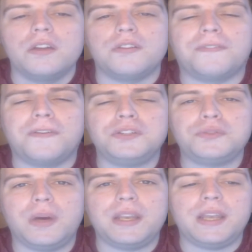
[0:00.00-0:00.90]
The first
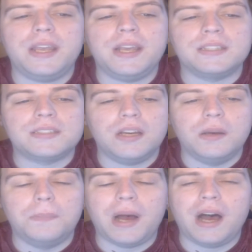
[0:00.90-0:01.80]
one is
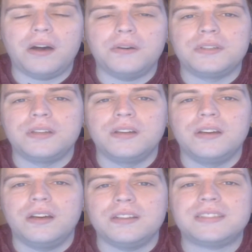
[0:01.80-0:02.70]
about
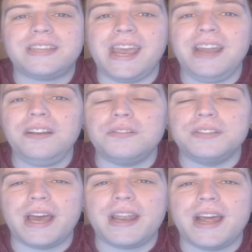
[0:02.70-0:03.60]
a scandal
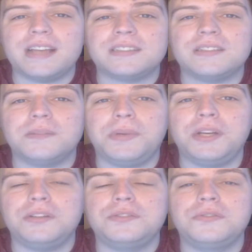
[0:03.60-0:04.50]
that has
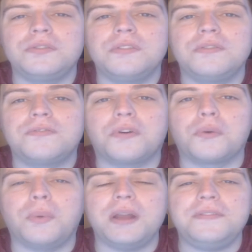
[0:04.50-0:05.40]
appeared for
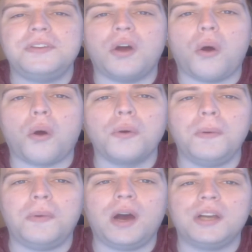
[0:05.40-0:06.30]
one of the
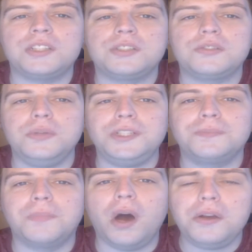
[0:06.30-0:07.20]
Overwatch Twitch
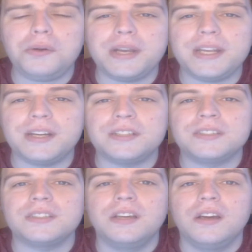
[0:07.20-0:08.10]

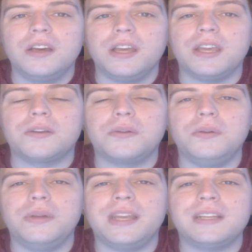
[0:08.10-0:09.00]
moderators,
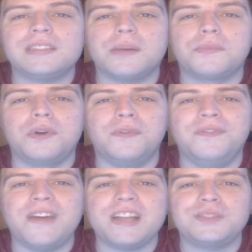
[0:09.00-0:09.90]
including some
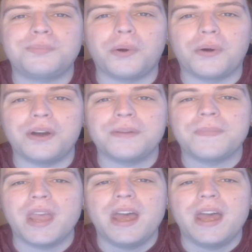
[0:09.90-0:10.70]
revenge porn.